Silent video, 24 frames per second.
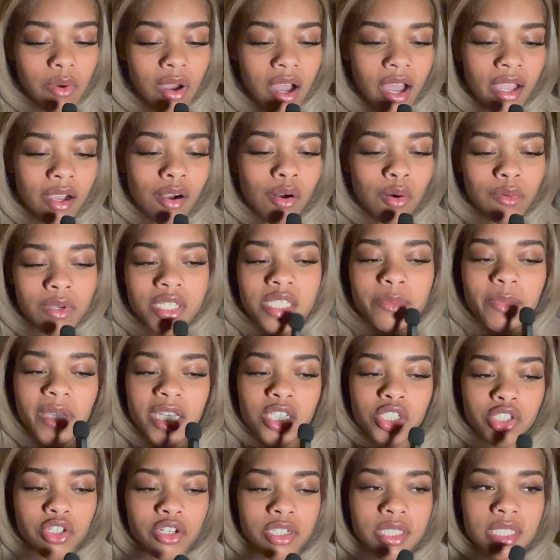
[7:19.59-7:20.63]
I always make
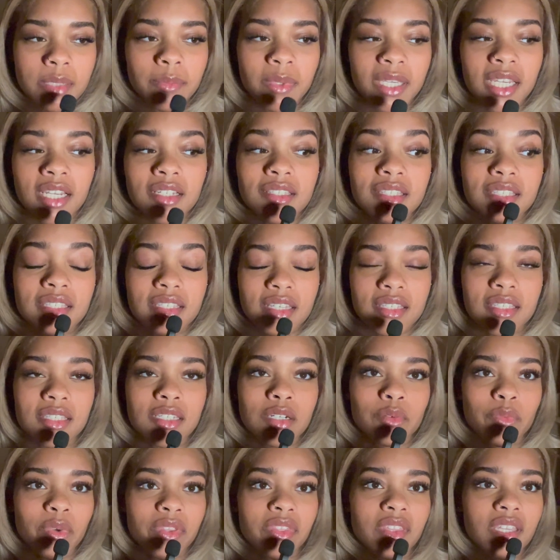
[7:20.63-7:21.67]
sure to be
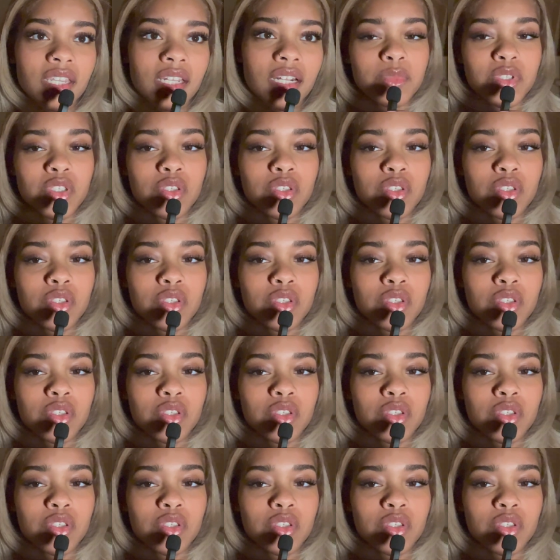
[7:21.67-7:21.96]
consistent with it.